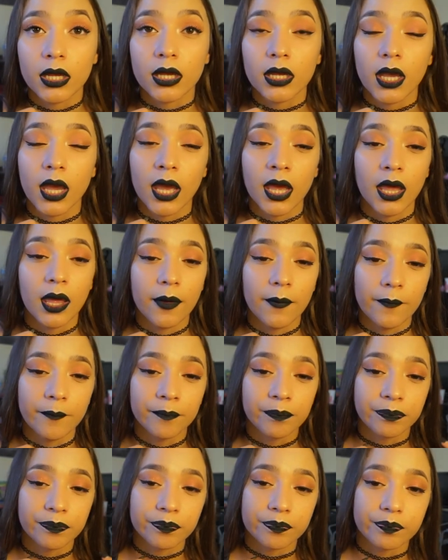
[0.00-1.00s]
start
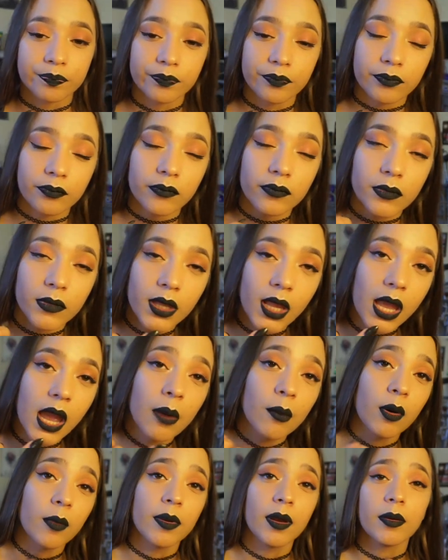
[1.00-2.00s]
hurting and
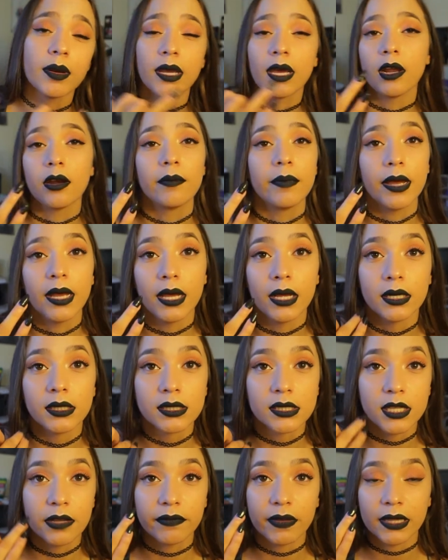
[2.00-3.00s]
I won't
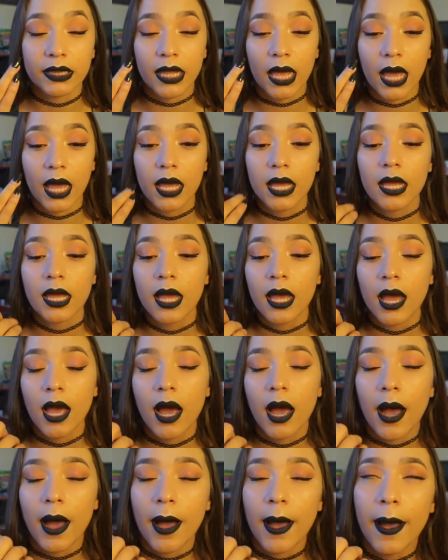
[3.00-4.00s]
be able to get out of bed,
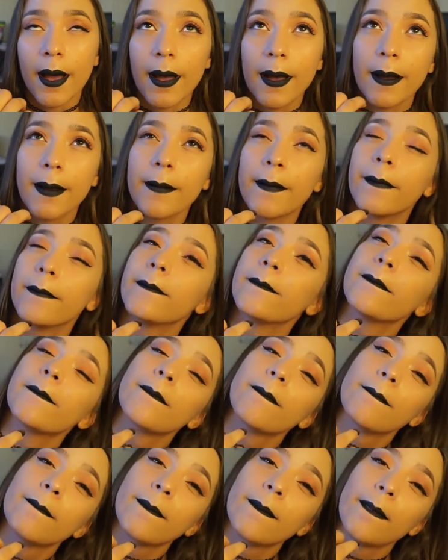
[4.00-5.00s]
stuff like that.
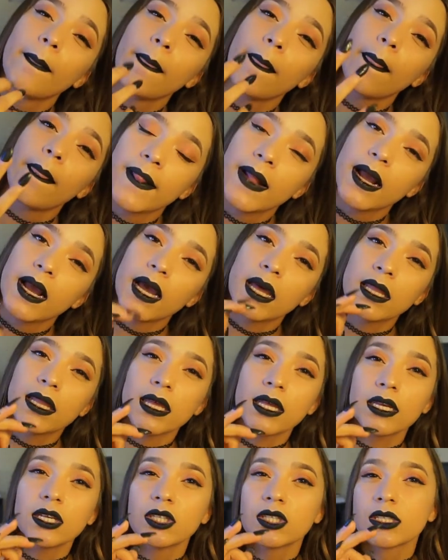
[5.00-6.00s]
And
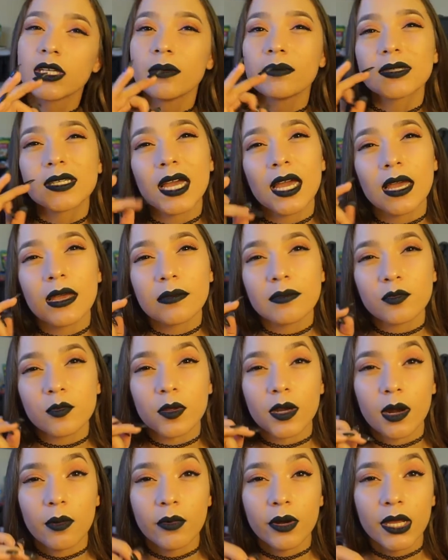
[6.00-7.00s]

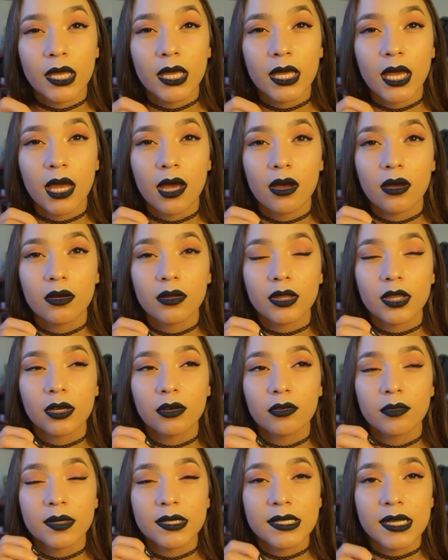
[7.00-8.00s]
then sometimes when
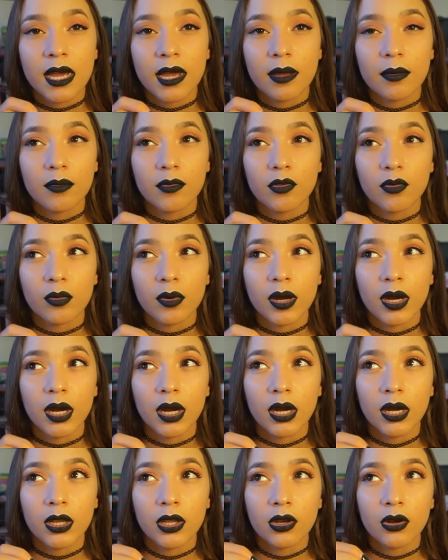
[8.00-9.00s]
I'm working out, there will
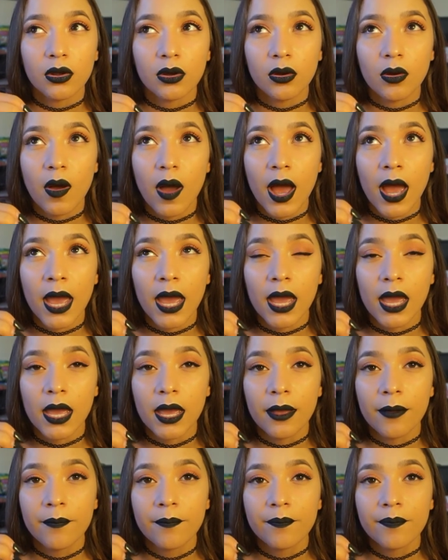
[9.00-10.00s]
be times where
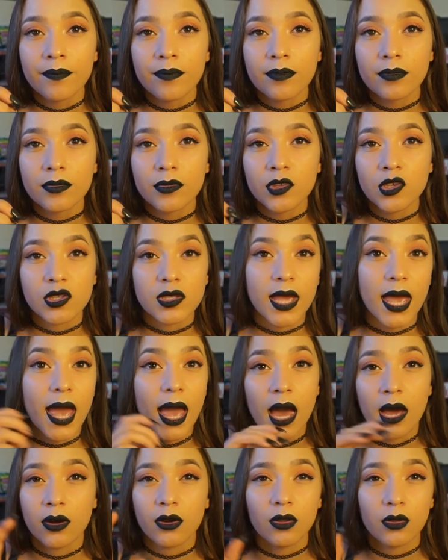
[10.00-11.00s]
I
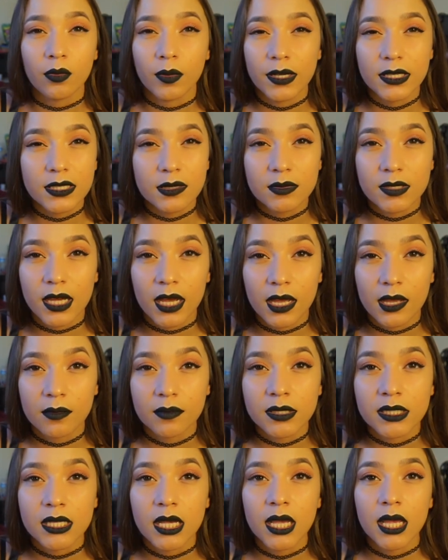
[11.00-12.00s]
just can't
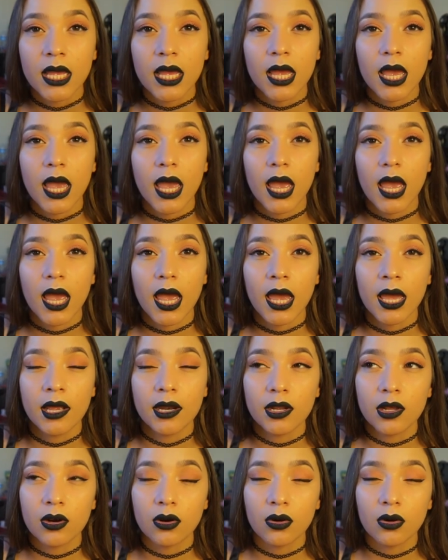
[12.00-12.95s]
handle the weight sometimes,